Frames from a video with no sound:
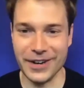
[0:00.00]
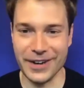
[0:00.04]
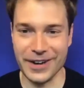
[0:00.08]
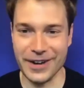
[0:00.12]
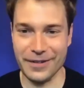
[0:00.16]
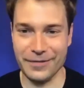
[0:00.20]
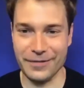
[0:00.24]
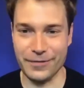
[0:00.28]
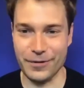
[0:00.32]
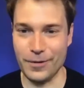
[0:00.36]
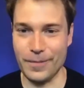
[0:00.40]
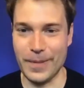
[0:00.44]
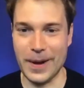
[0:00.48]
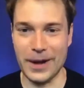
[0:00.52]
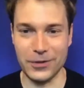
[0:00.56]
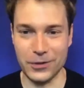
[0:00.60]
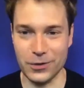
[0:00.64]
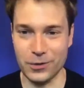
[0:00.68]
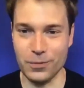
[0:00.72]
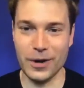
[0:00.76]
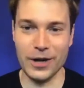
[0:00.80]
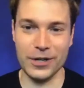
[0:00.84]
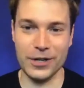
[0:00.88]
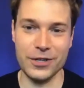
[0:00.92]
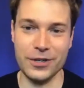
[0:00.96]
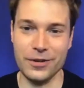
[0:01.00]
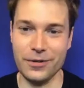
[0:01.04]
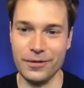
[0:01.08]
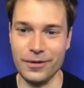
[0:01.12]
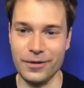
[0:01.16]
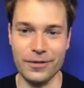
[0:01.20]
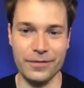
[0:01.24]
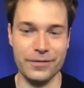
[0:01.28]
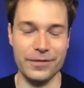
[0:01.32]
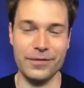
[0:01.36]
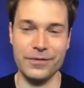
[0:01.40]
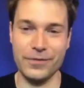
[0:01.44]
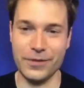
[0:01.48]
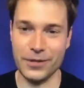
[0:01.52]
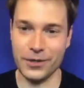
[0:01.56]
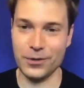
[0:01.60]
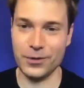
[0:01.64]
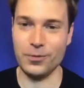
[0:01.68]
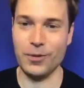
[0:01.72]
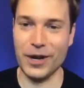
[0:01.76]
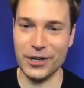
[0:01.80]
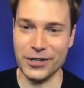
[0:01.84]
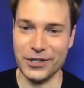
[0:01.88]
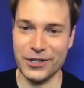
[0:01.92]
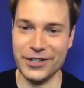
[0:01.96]
Uh, if you're about to watch it or if you've just
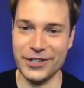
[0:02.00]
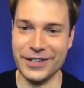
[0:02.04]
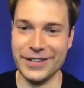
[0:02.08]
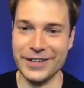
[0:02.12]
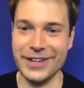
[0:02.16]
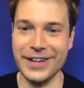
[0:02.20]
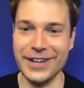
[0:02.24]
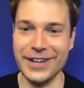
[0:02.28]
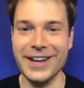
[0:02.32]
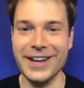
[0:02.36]
watched it,